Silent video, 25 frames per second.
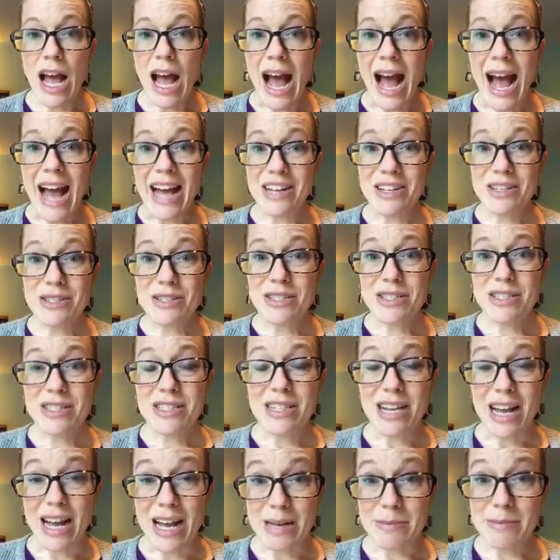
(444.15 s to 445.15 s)
I use
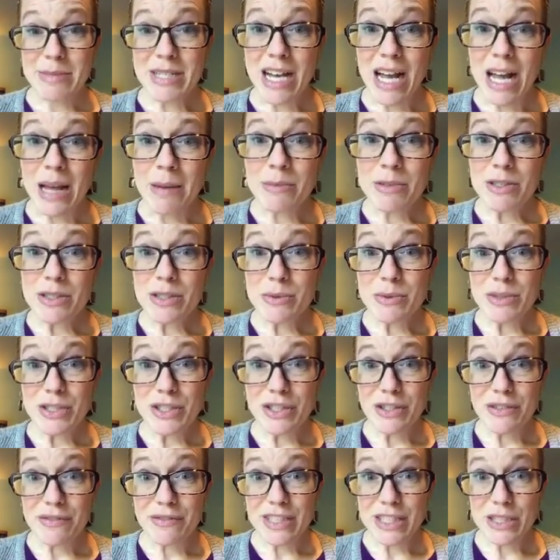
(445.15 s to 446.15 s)
time timers, which
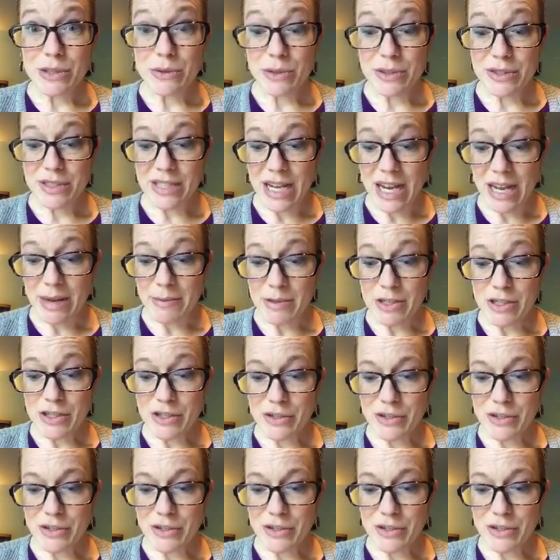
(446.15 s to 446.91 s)
are visual timers.